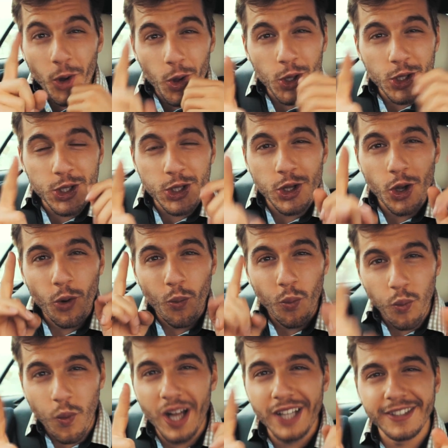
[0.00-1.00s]
Also,
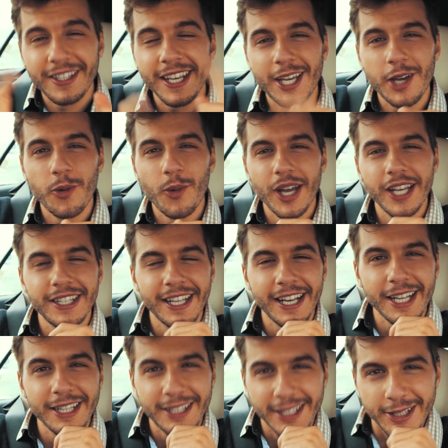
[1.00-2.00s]
one takeaway that
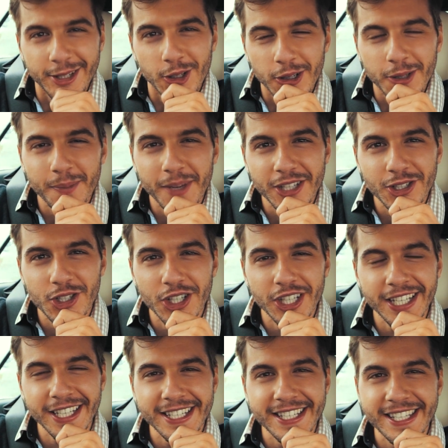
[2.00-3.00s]
I did not mention
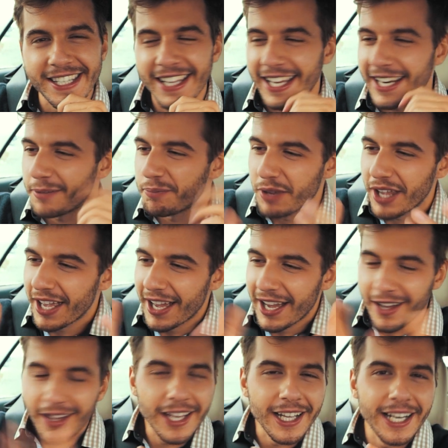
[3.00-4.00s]
is that
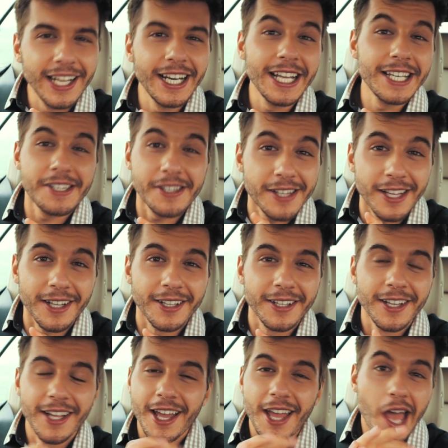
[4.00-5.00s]
I clearly
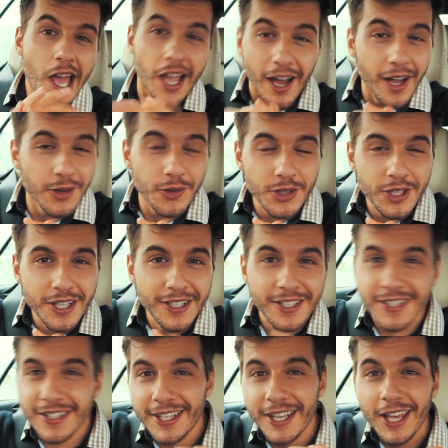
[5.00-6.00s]
still can't
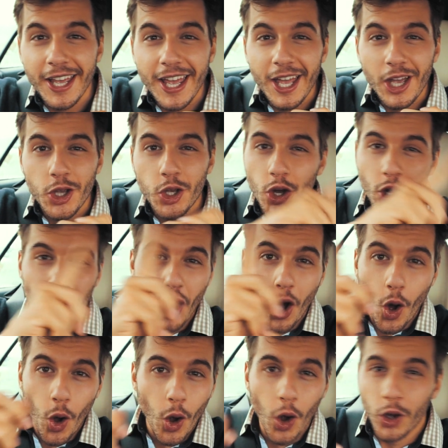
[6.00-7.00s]
resist going
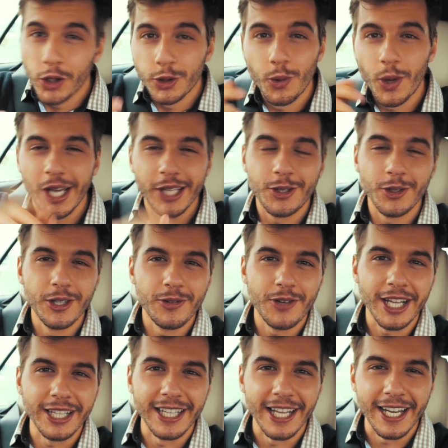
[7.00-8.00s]
all the way to the
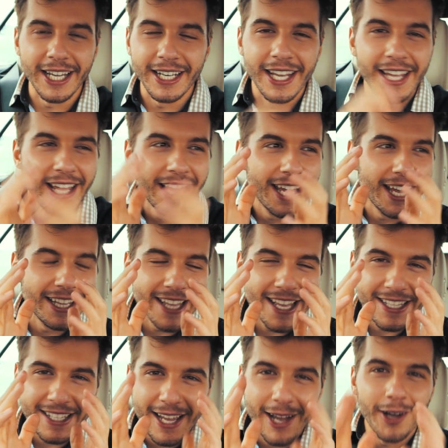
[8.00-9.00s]
red line, and
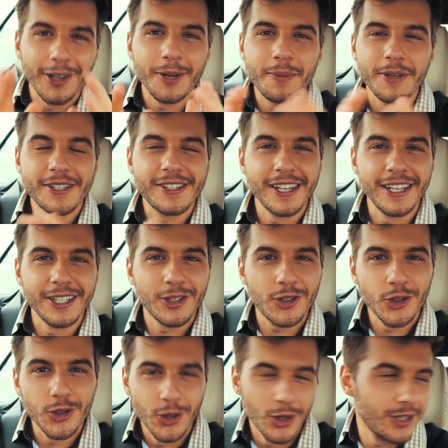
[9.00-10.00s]
that's
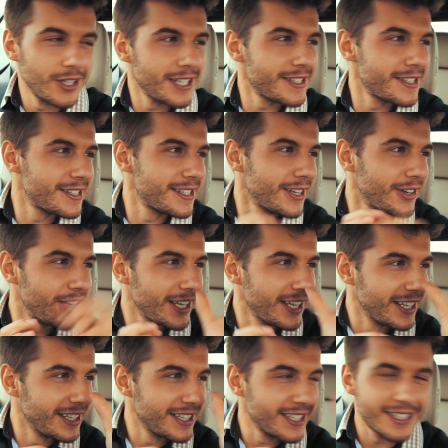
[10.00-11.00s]
100% not necessary
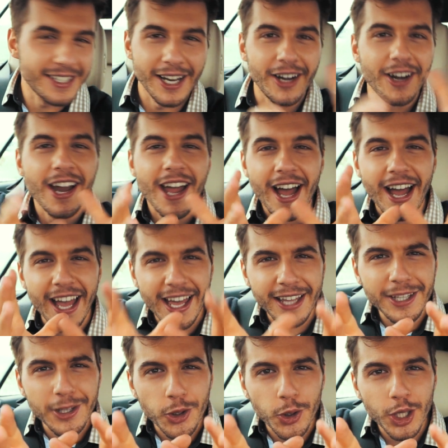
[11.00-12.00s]
in this car. I
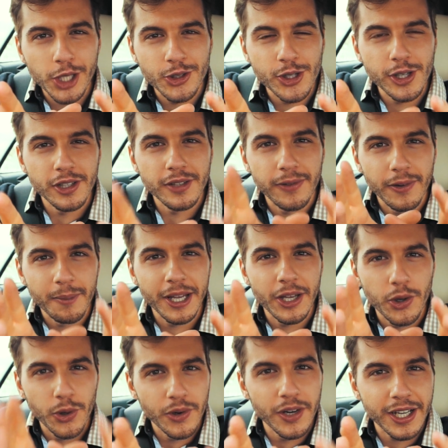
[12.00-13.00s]
had a good excuse for my
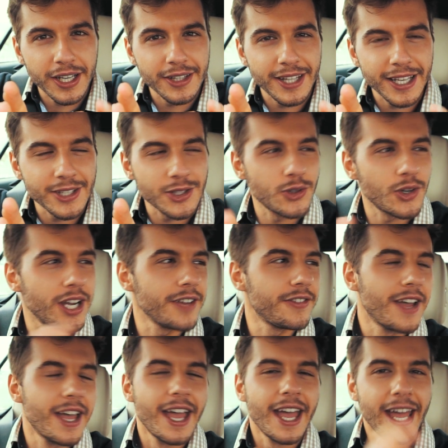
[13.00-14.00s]
Huracan test drive,
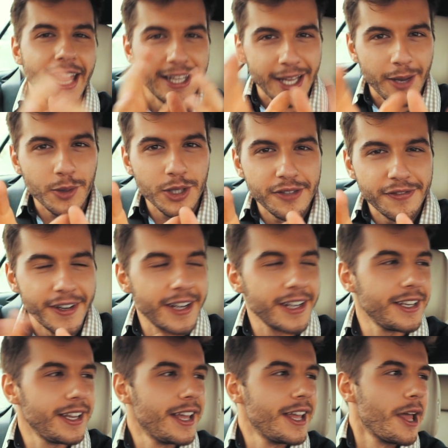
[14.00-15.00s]
and that was
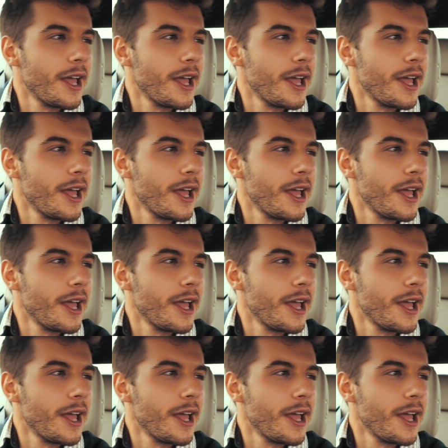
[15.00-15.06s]
fine.